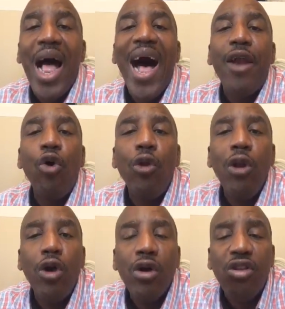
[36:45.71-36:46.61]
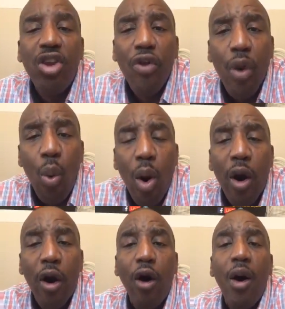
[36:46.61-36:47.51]
I don't look to the
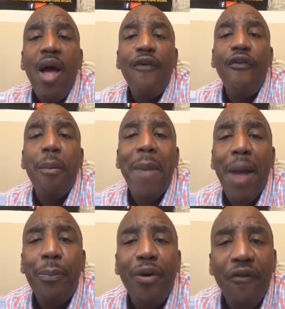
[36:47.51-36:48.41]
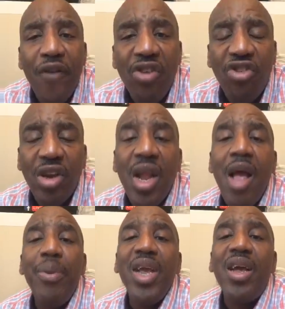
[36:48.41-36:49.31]
world for my provision
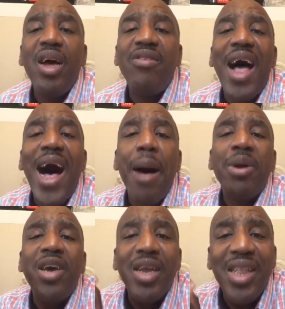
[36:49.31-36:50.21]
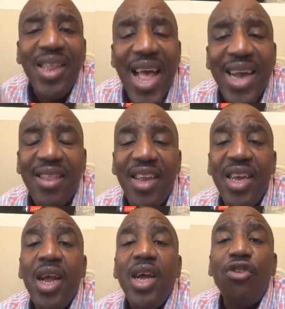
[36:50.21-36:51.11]
because I'm
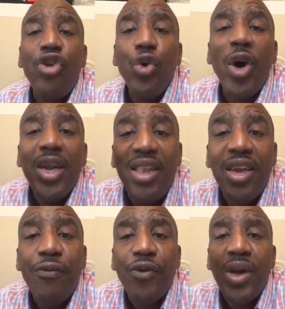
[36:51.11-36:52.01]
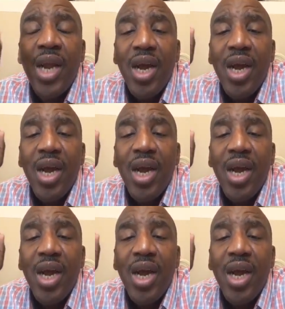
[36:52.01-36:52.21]
connected to a different